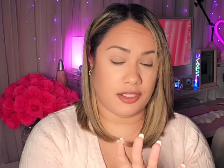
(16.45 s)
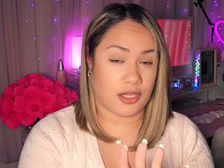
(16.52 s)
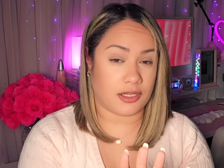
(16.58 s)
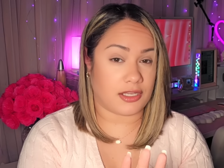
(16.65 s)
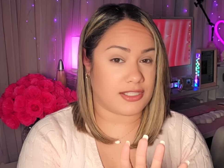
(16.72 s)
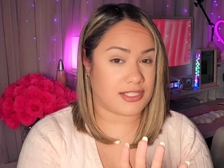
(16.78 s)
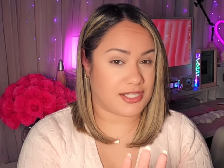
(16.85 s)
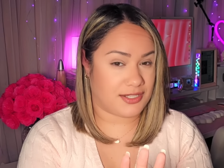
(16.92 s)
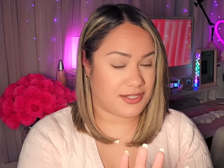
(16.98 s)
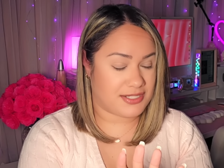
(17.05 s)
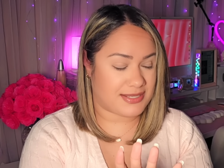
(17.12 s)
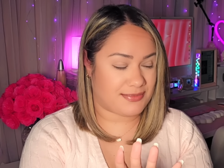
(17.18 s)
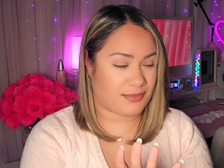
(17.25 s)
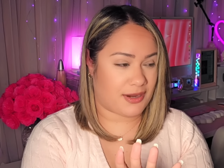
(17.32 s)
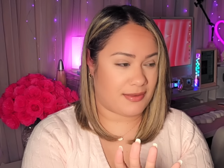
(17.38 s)
Your
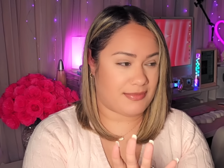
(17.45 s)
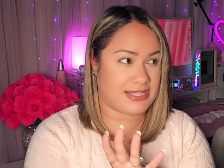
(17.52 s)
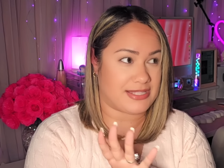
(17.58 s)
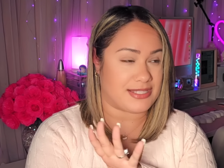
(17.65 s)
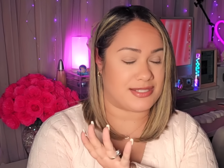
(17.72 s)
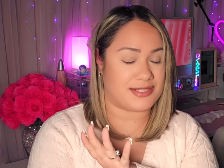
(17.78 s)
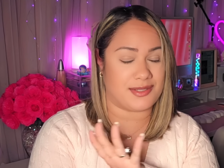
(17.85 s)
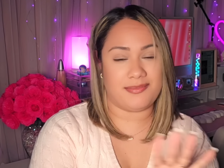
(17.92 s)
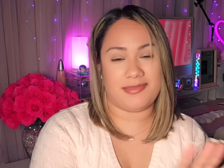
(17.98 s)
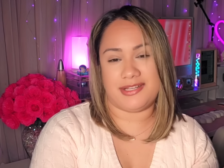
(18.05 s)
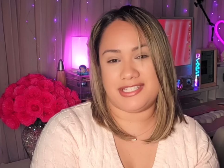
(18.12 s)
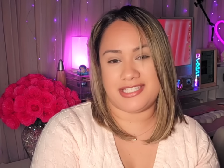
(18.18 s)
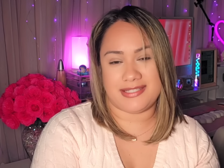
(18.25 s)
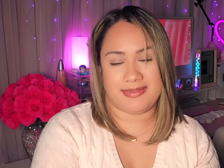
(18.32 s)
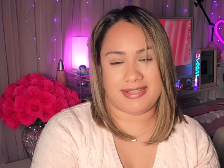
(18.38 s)
continued support means so
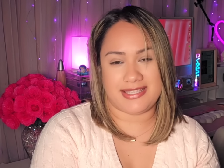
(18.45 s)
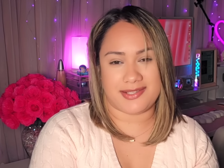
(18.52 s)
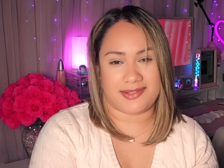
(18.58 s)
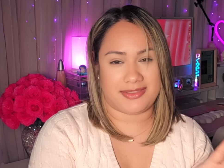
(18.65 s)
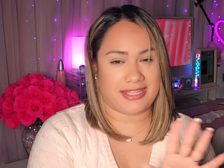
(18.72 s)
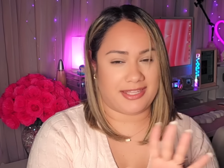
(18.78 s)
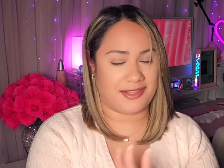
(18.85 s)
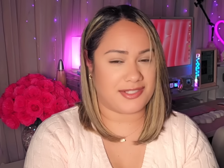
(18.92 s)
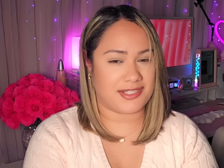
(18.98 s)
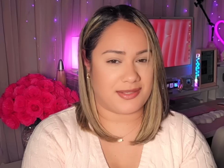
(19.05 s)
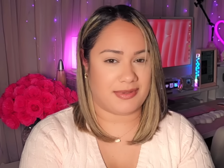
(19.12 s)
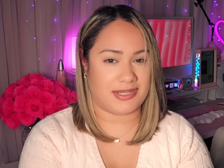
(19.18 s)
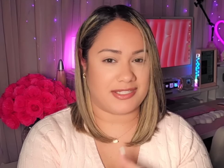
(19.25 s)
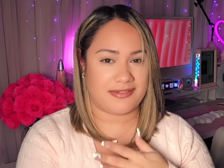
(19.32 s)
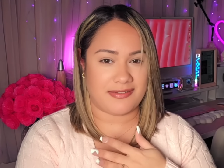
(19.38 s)
much to me, so thank you so
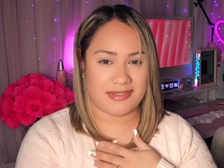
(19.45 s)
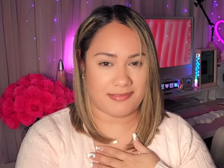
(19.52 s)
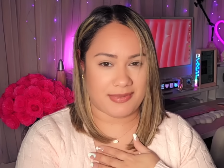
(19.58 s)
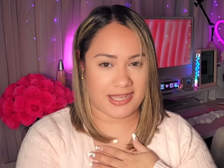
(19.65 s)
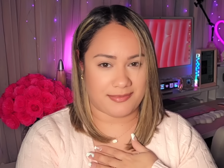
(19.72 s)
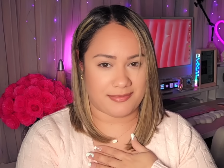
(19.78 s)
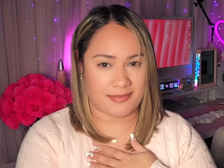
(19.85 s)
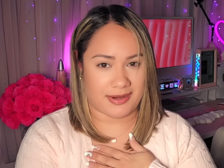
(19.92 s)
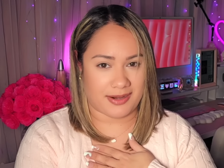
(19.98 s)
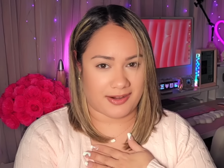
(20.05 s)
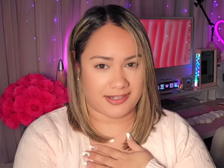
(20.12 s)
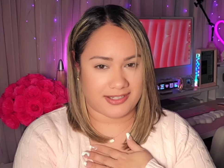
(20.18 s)
much from the bottom of my heart.